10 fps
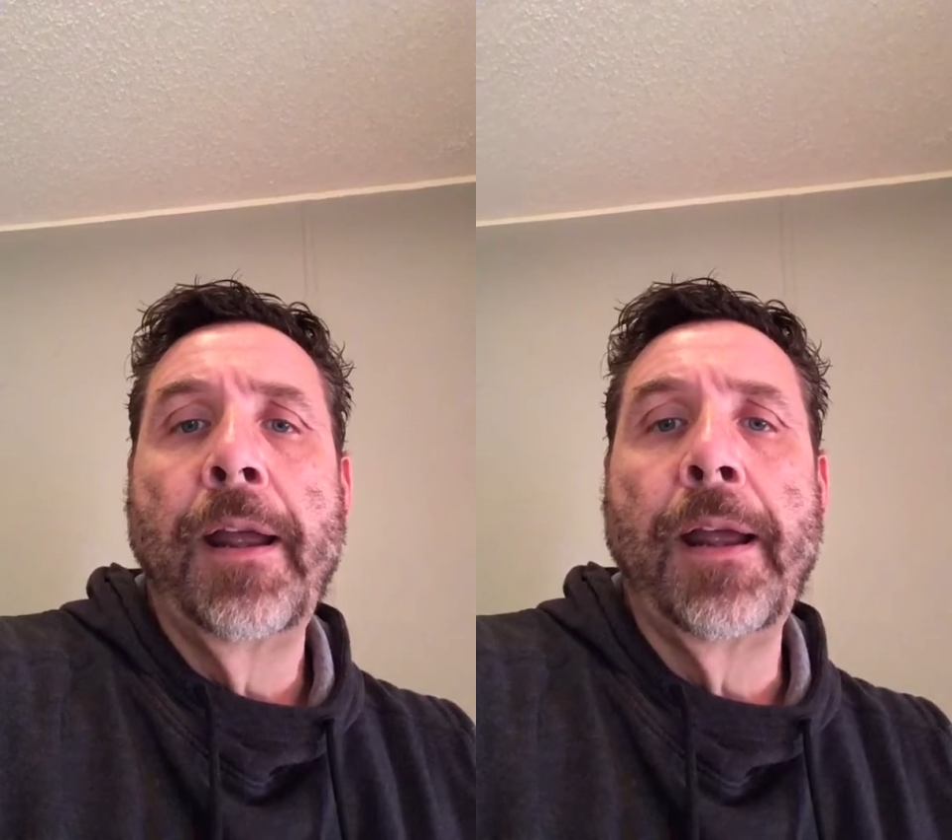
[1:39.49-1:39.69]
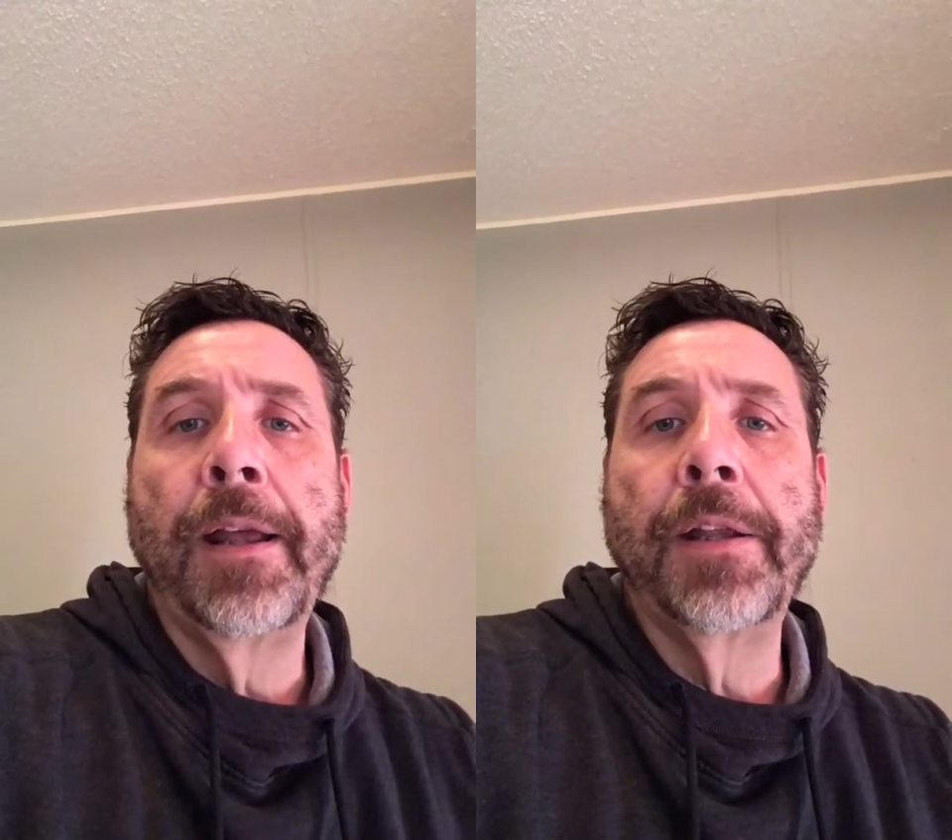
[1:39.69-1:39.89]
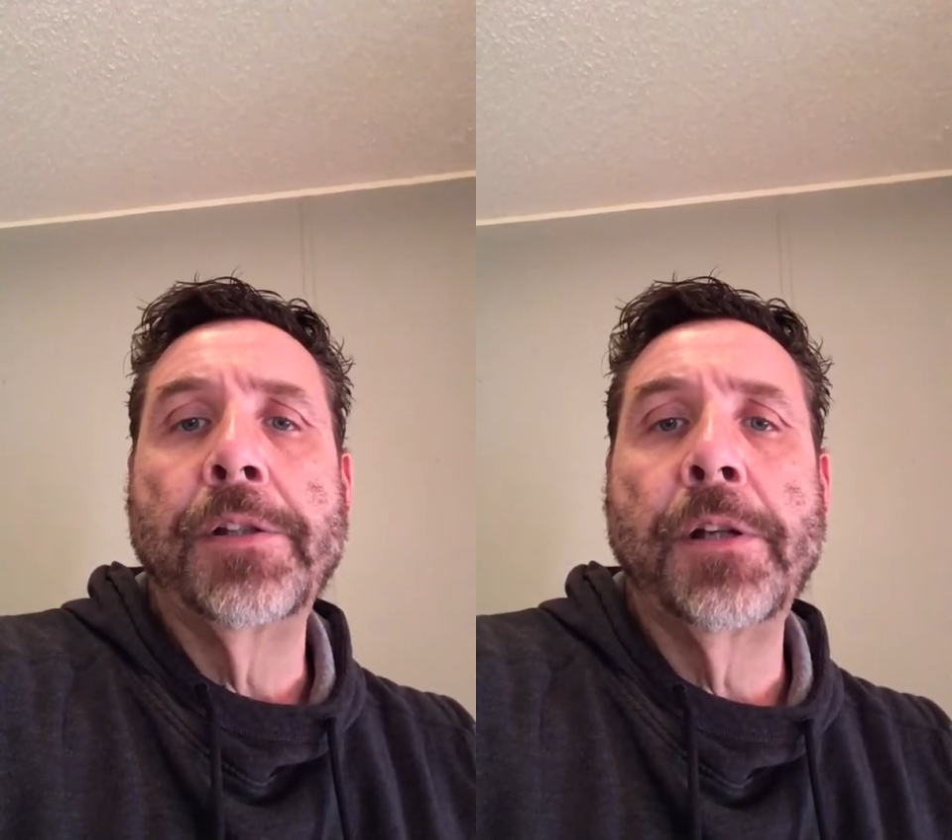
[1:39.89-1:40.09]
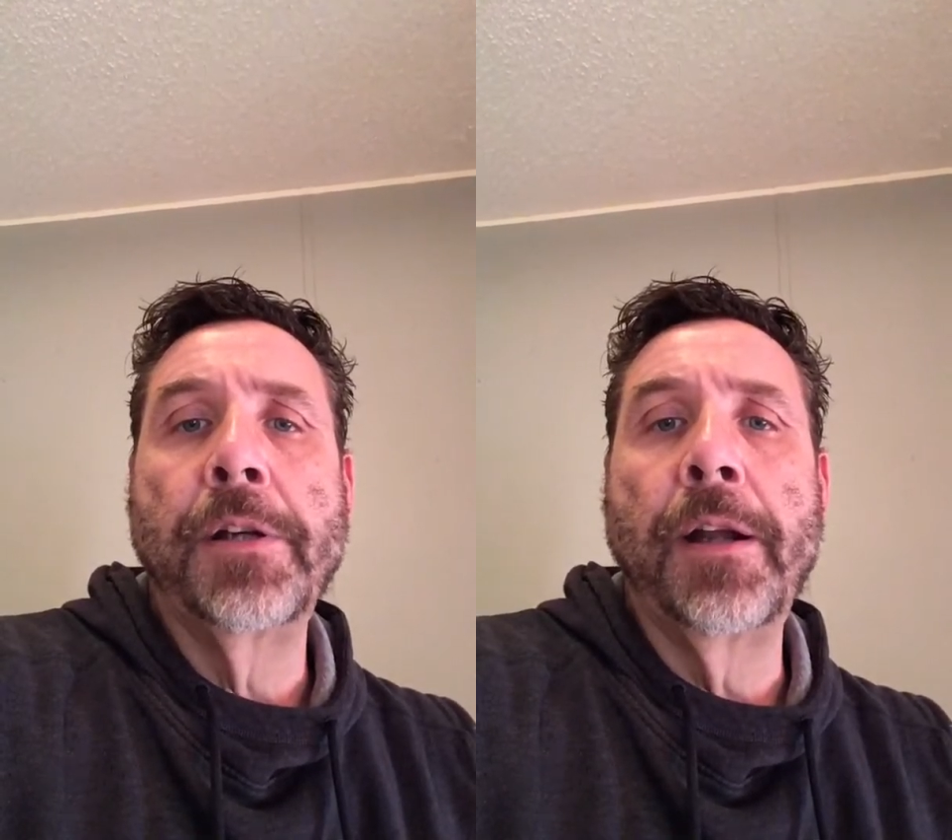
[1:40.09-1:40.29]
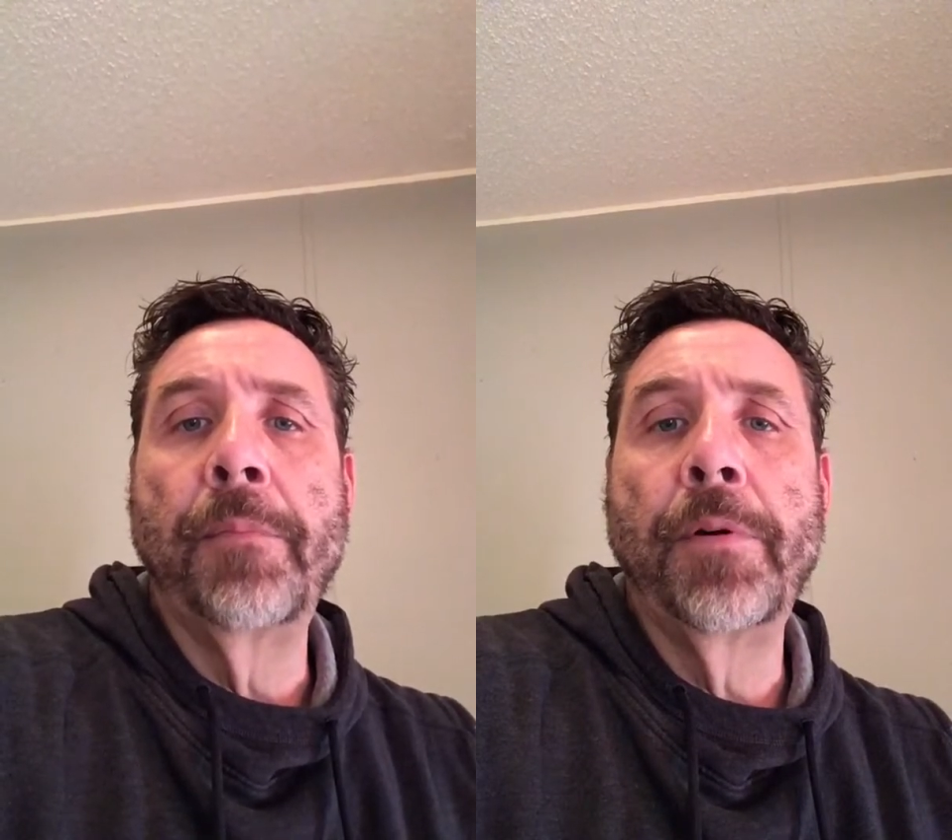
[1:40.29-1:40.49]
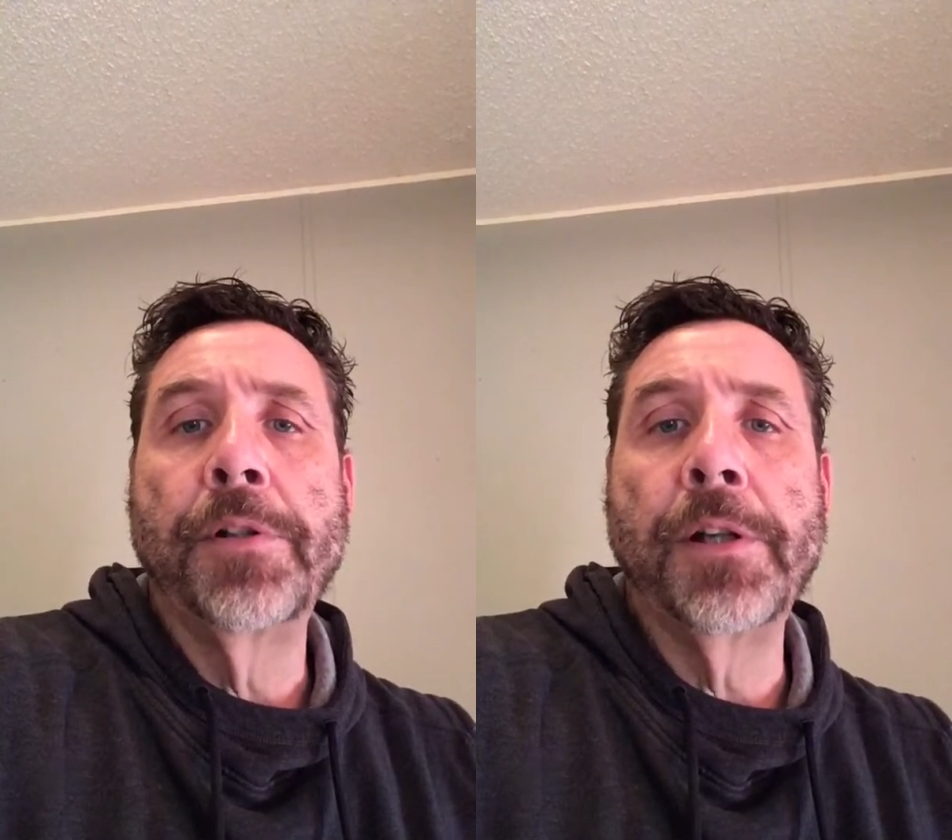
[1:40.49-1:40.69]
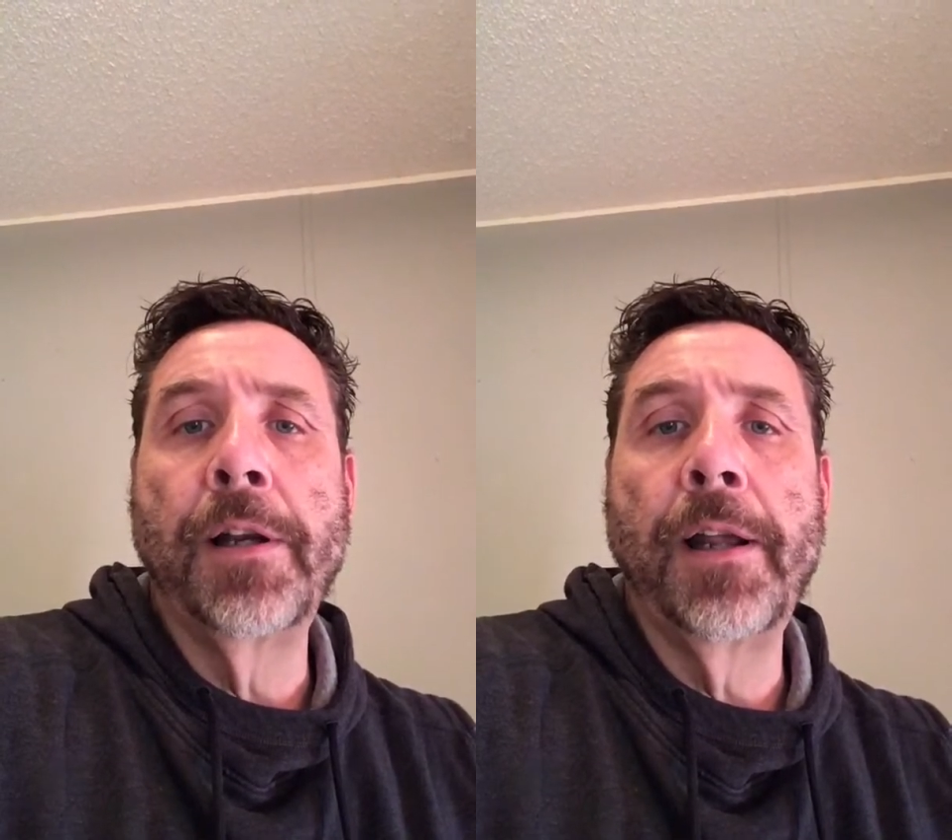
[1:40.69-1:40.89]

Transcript: has numbers and